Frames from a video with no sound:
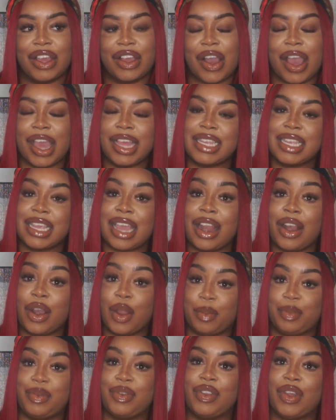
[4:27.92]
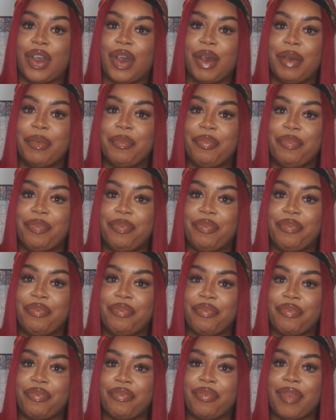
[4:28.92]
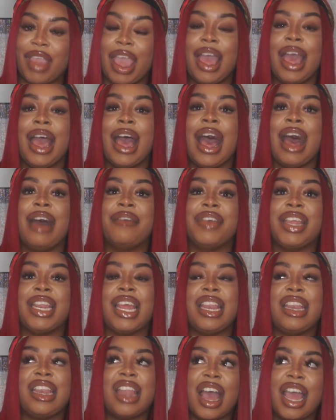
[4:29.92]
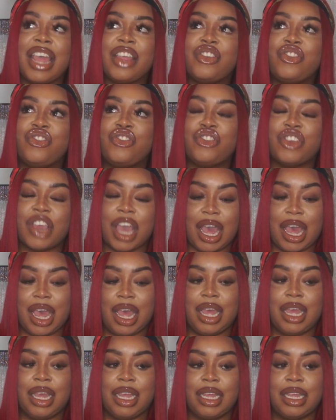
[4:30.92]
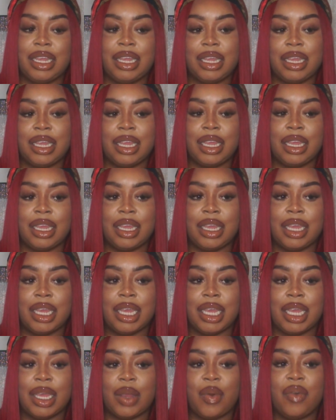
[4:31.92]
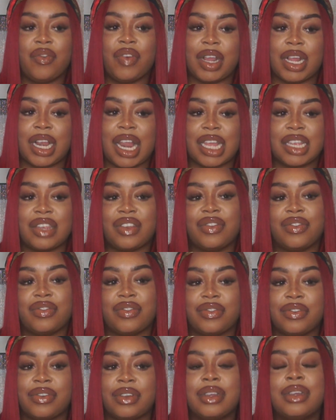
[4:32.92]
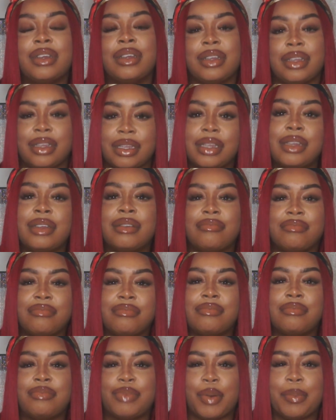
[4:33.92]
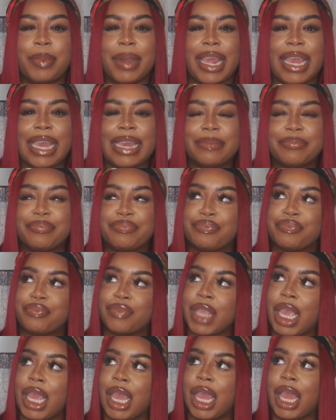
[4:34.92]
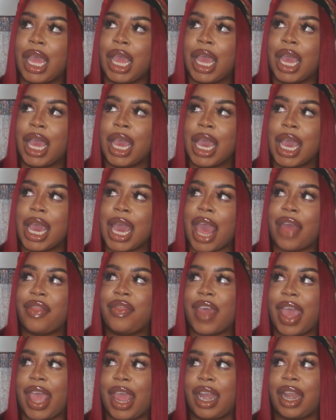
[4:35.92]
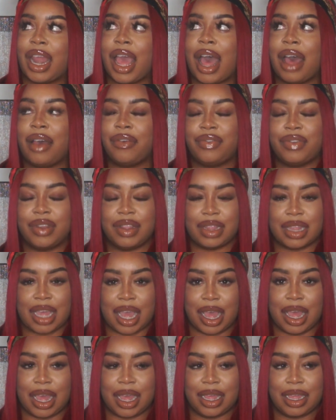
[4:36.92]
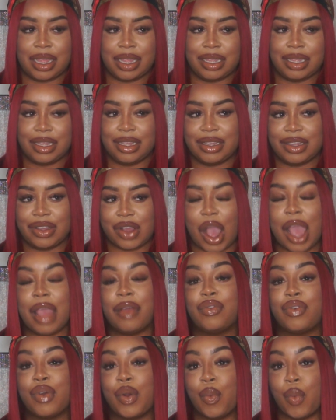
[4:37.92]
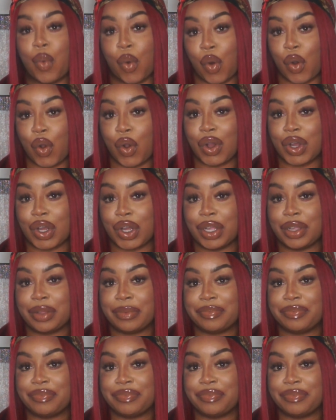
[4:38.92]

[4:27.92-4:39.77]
going to get lobster, having a nice chat with a glass of bubbly, and then after that, going for a walk